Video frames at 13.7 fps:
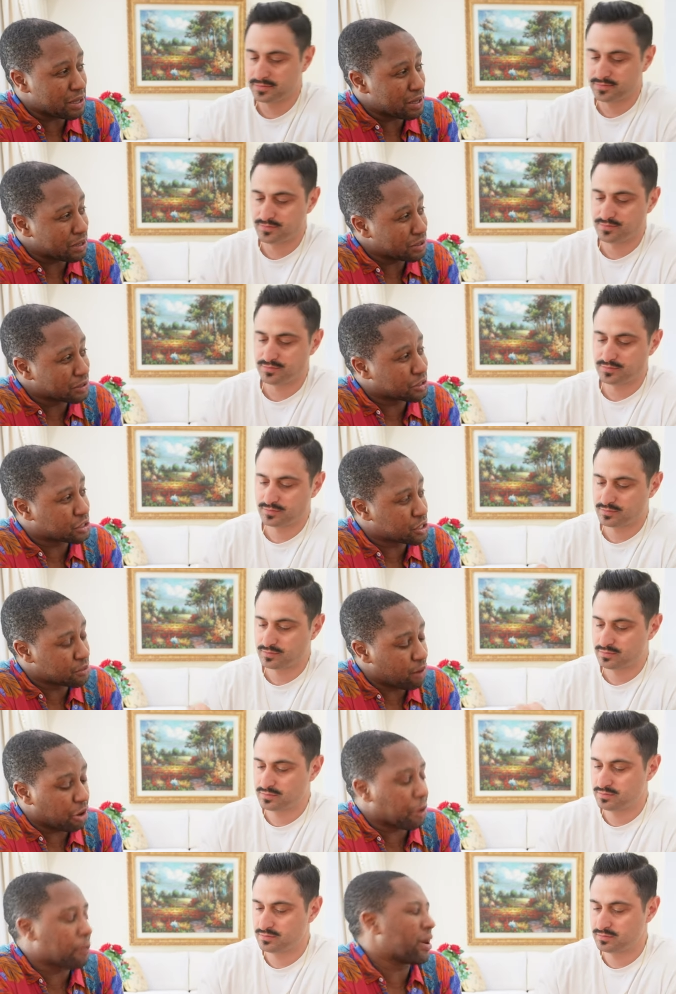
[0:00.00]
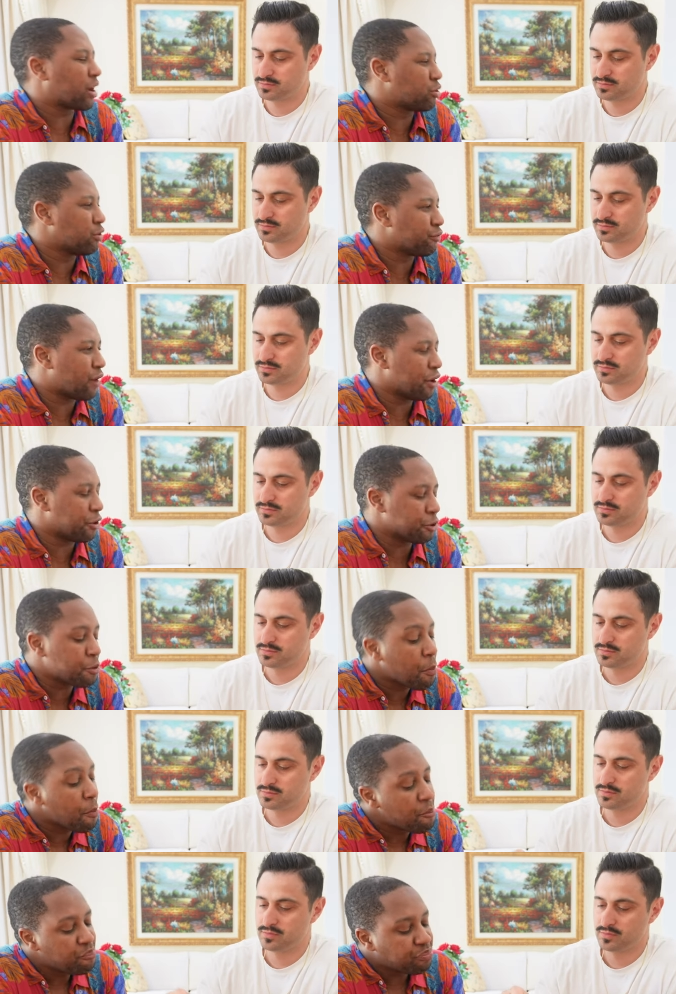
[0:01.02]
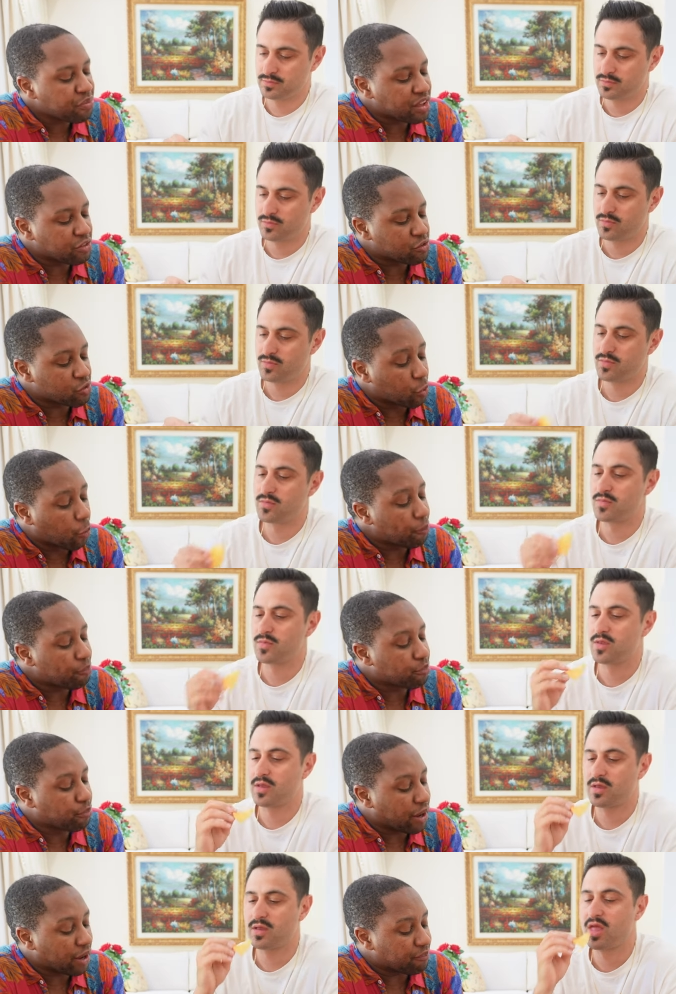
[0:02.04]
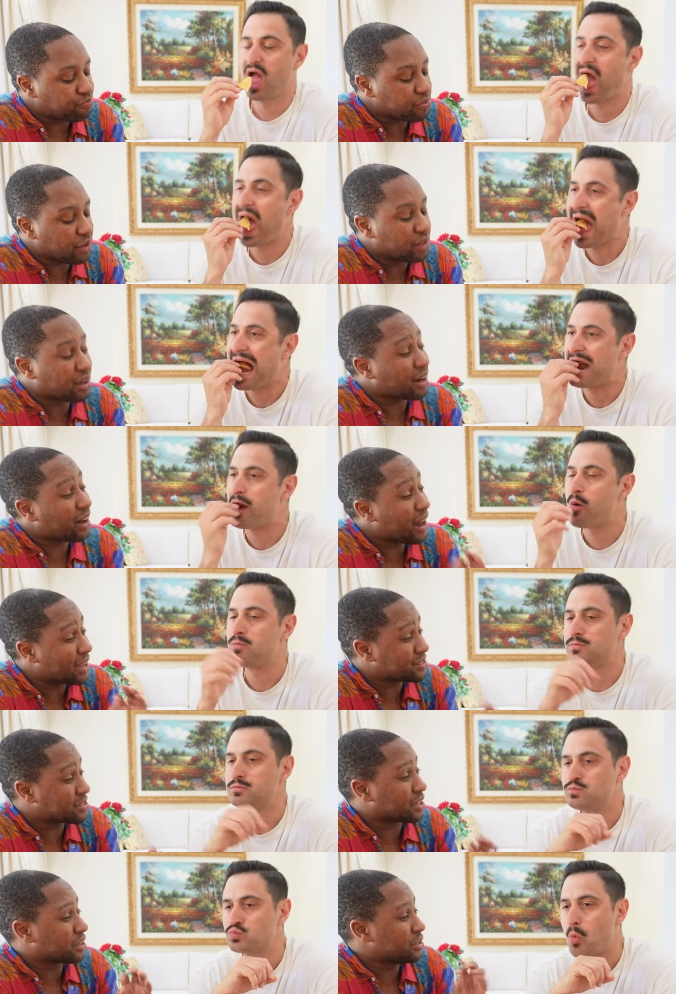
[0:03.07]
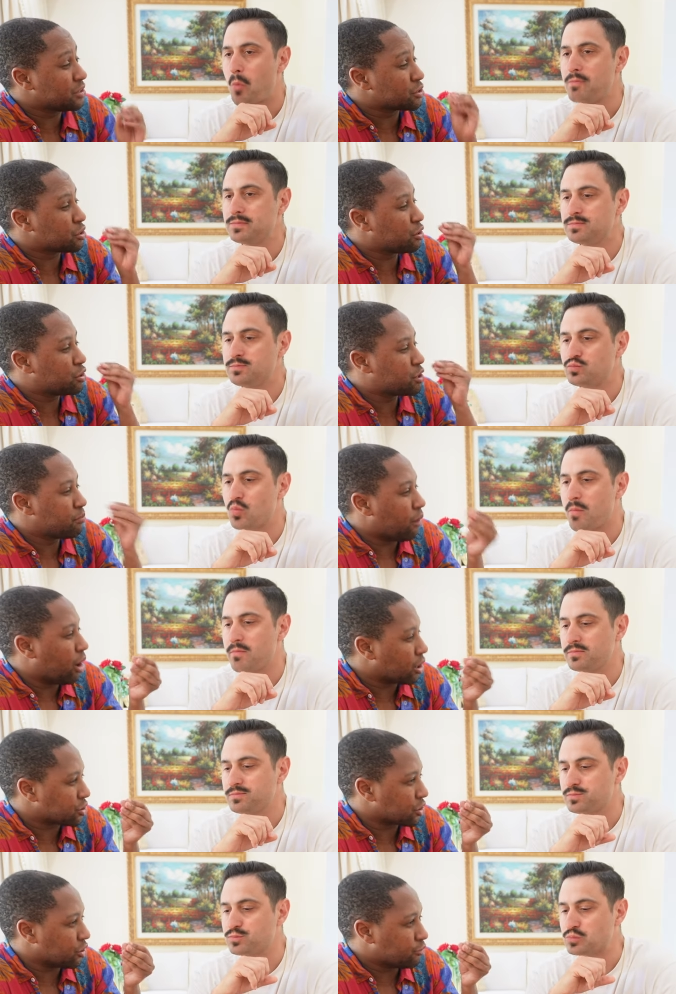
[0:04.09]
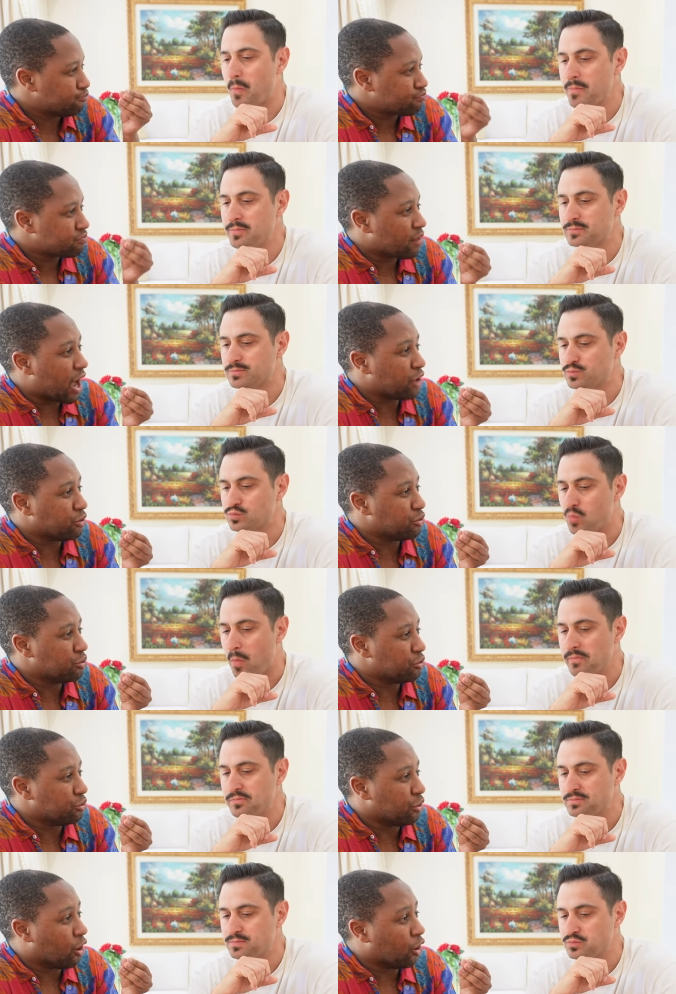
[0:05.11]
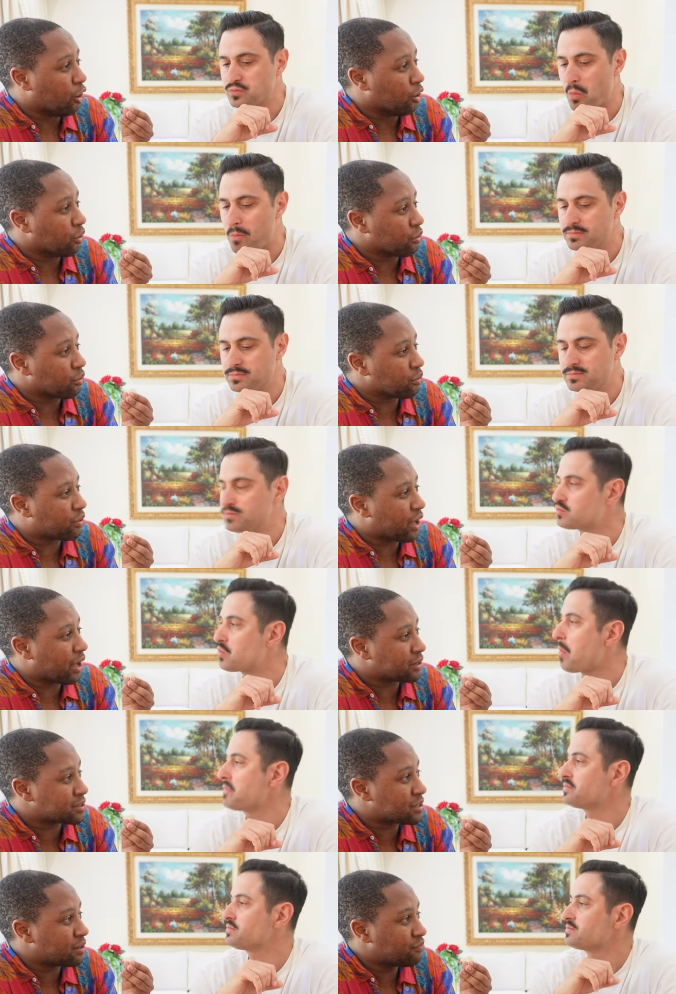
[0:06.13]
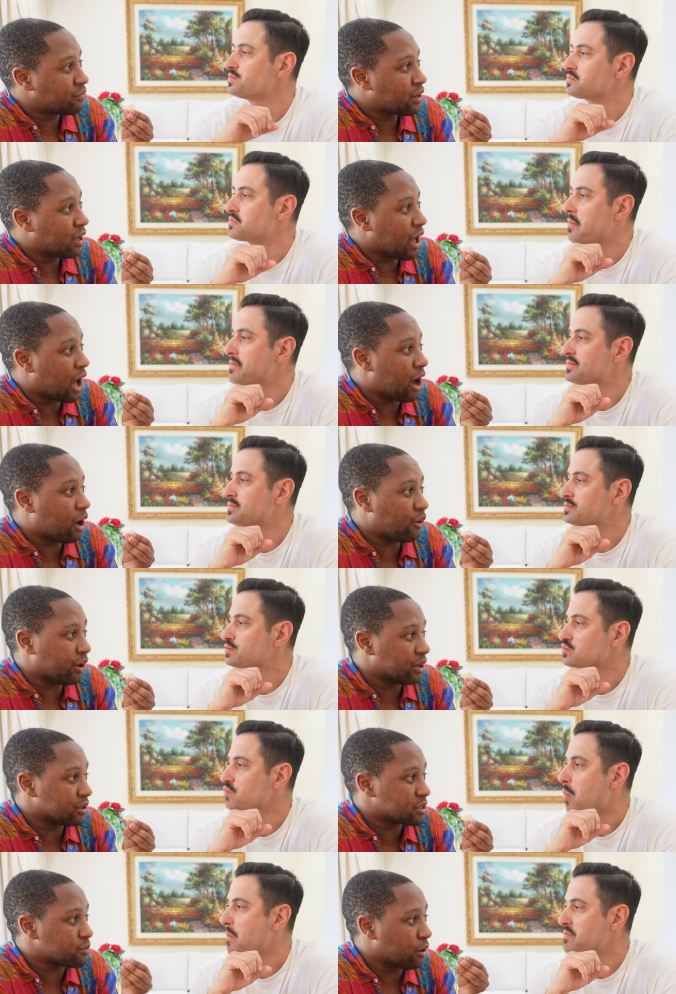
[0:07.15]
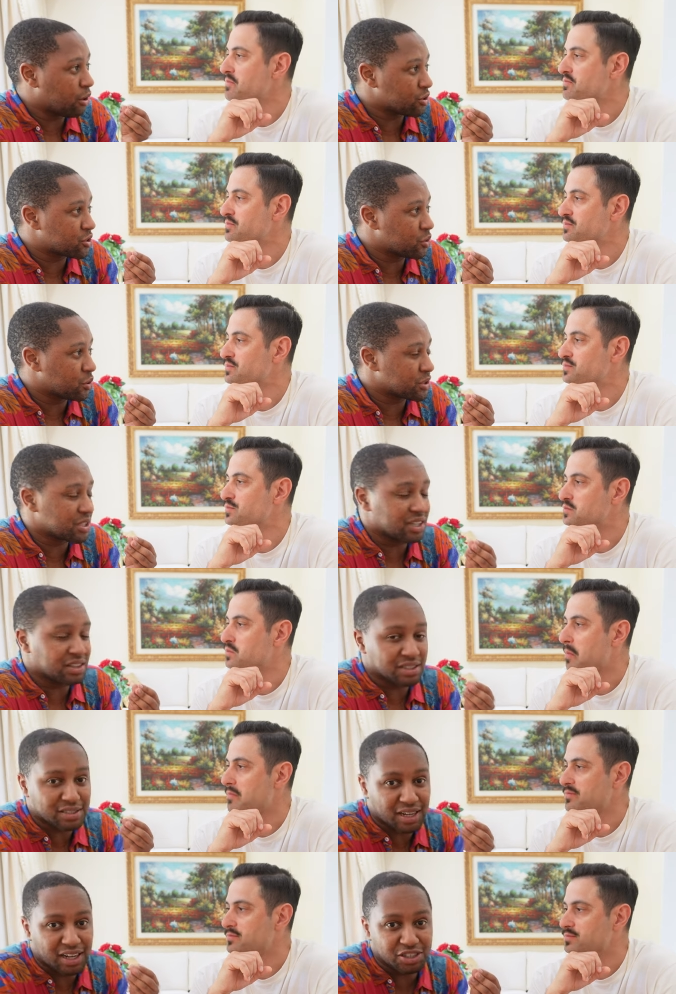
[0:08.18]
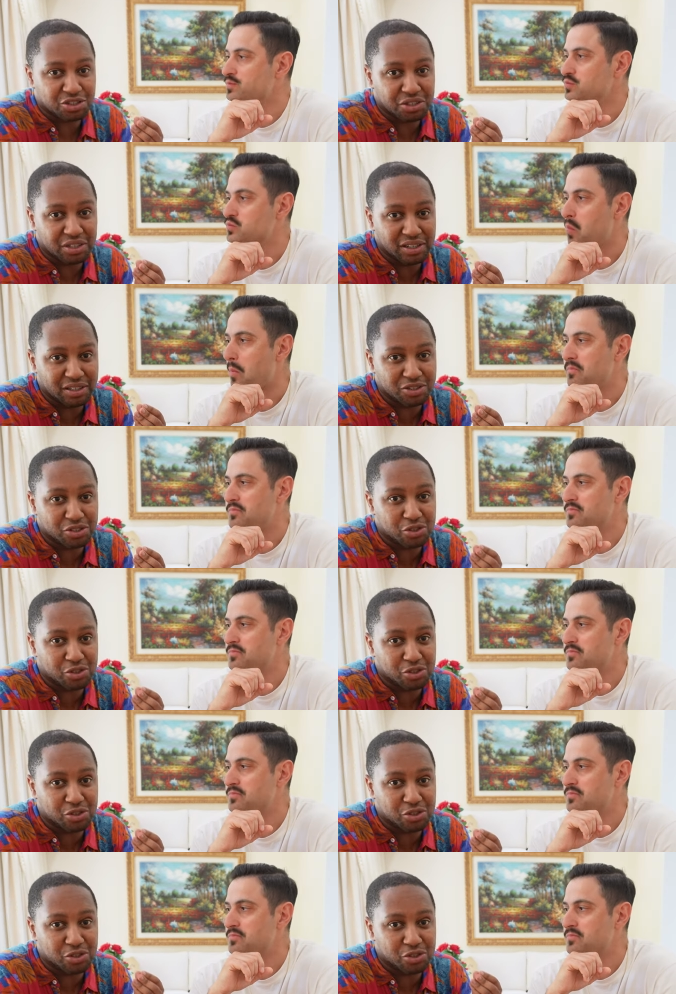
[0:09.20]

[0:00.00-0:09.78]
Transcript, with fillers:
Speaker 1: is tomato, but I couldn't find it in the store. But the classic is tomato. Mm. And you know that our tomato sauce in this country is